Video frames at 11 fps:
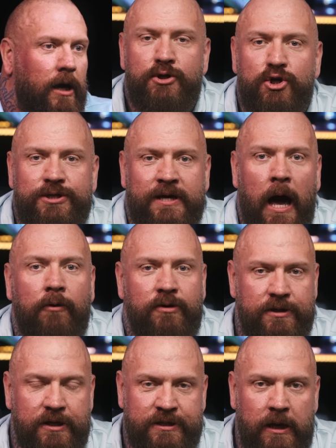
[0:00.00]
just carry
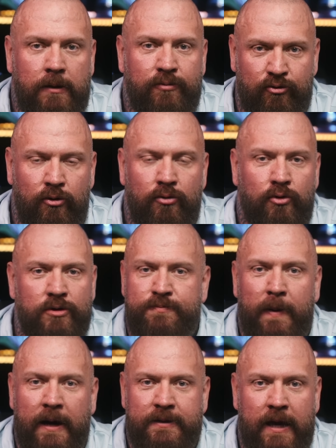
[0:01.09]
the team through those
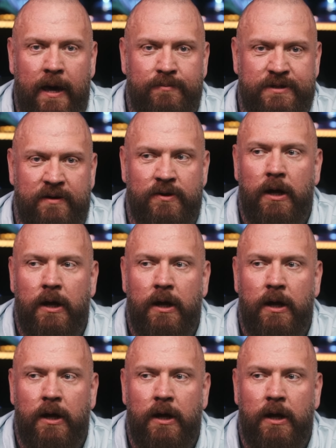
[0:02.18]
bad games even.